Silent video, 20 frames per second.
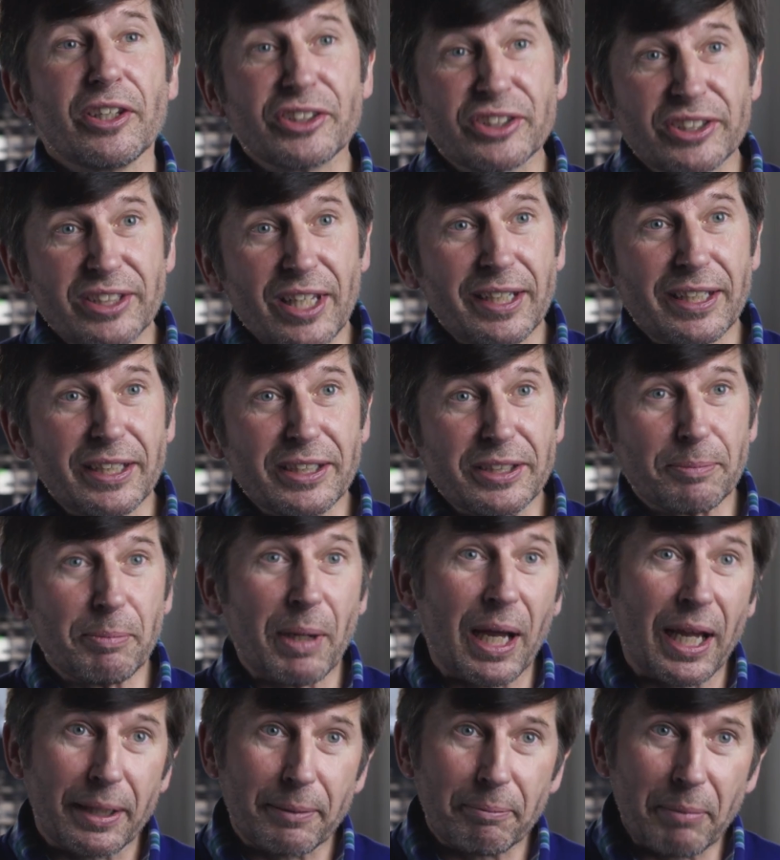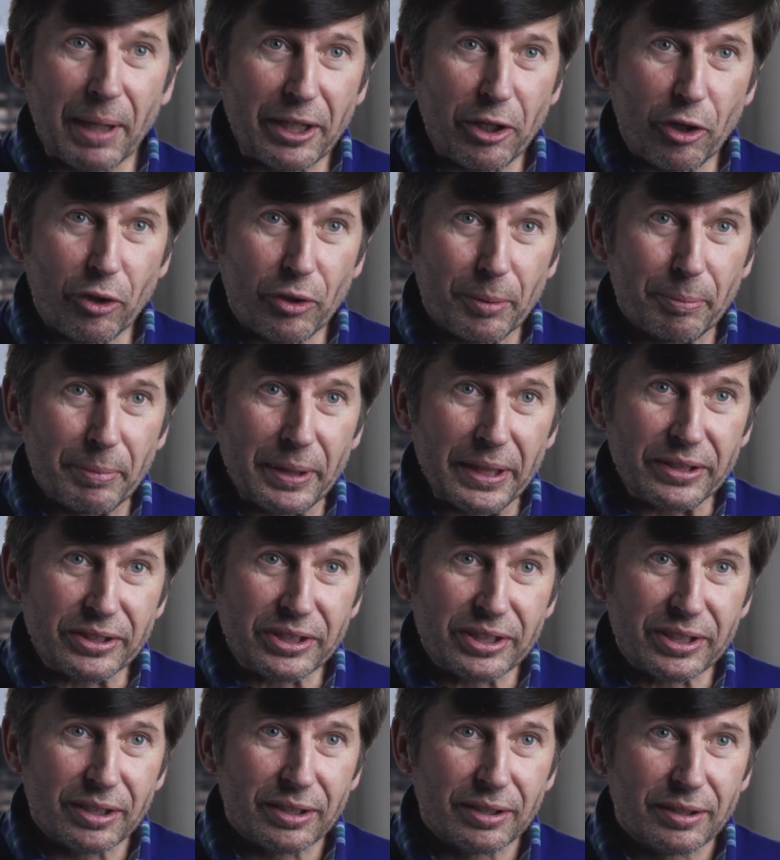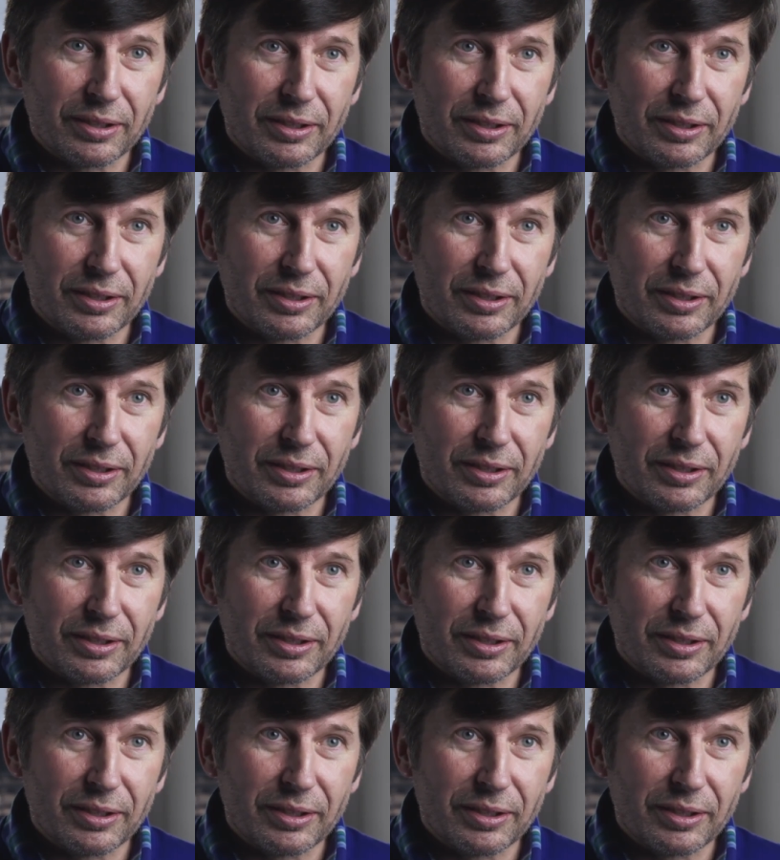The studies behind binaural beats